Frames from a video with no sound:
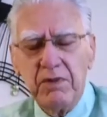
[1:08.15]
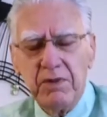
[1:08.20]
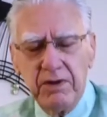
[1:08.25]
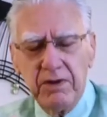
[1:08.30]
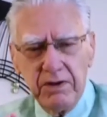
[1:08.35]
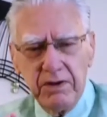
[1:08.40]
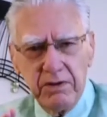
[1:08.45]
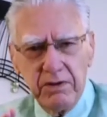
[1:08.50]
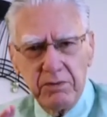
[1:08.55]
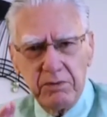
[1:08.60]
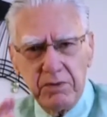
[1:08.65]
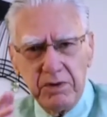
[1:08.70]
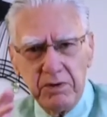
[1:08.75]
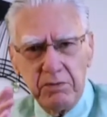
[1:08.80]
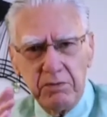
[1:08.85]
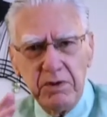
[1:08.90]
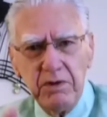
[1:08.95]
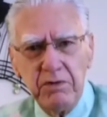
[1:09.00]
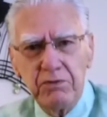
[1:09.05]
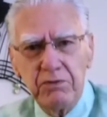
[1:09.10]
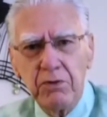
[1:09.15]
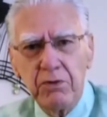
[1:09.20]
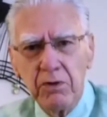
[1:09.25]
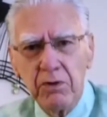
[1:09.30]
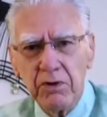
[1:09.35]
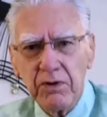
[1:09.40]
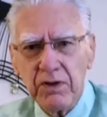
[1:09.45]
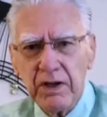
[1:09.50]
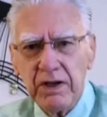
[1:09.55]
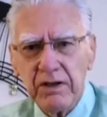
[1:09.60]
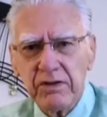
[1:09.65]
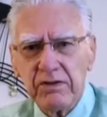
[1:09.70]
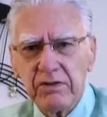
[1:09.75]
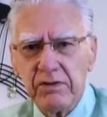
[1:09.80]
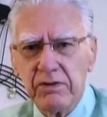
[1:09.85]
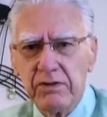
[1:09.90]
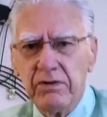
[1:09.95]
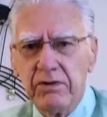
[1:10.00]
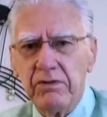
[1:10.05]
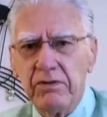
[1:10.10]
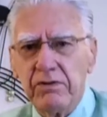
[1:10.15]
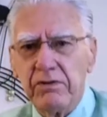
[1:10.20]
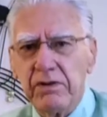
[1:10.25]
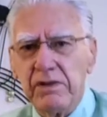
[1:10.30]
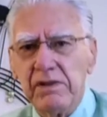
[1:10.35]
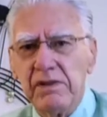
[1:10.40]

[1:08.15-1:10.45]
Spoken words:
therapy before that surgery